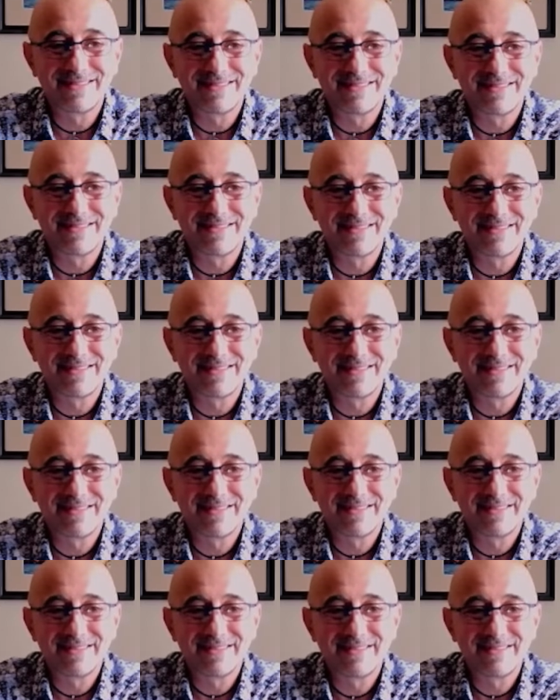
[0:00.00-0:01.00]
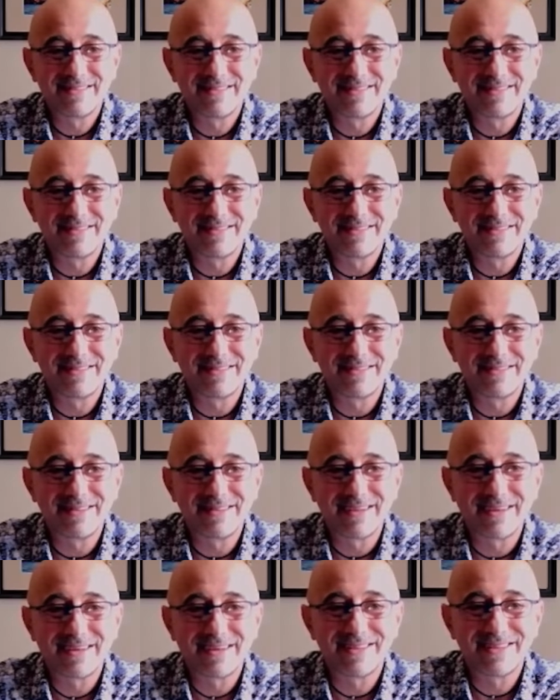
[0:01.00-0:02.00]

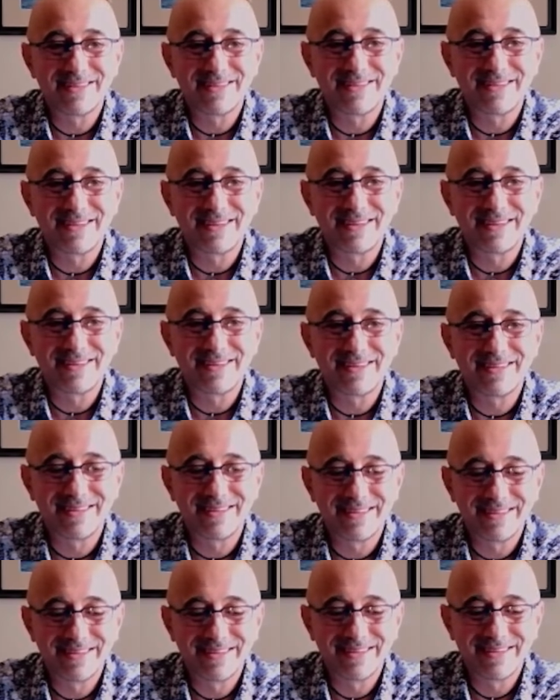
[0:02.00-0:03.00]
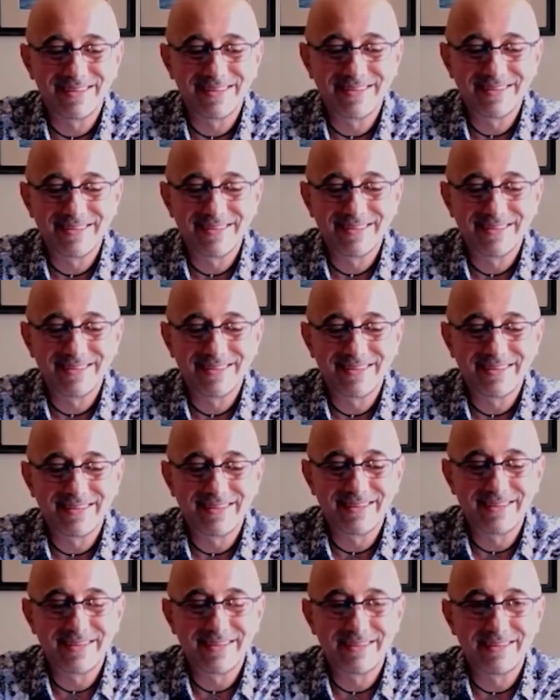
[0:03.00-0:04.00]

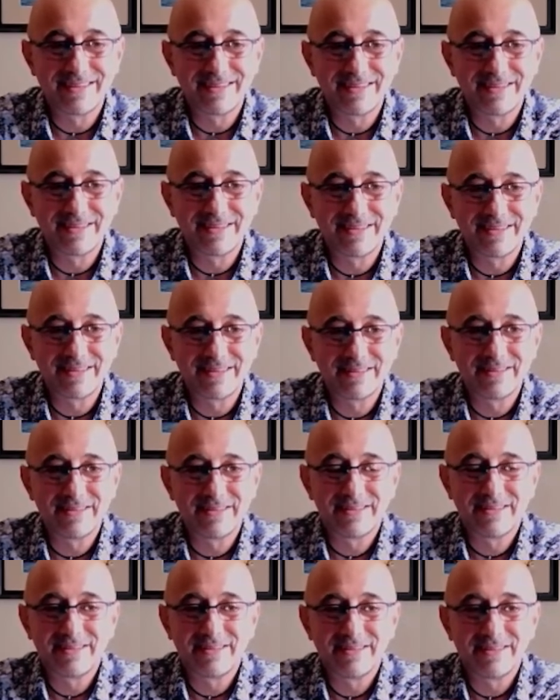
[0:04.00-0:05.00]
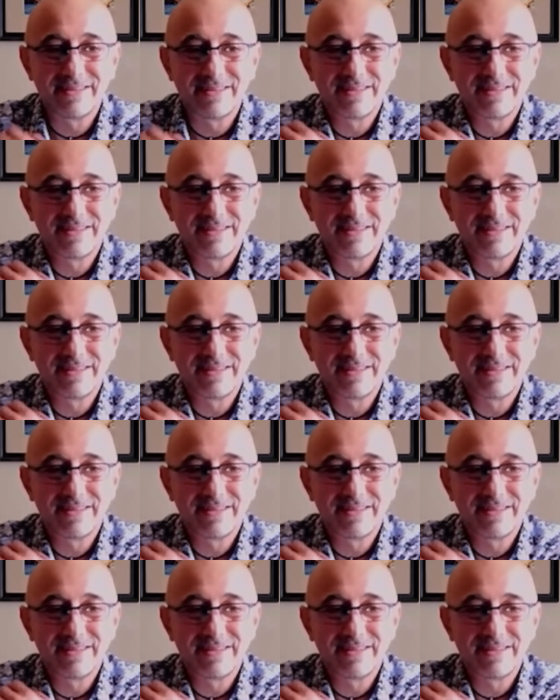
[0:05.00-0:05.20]
The person shown says nothing.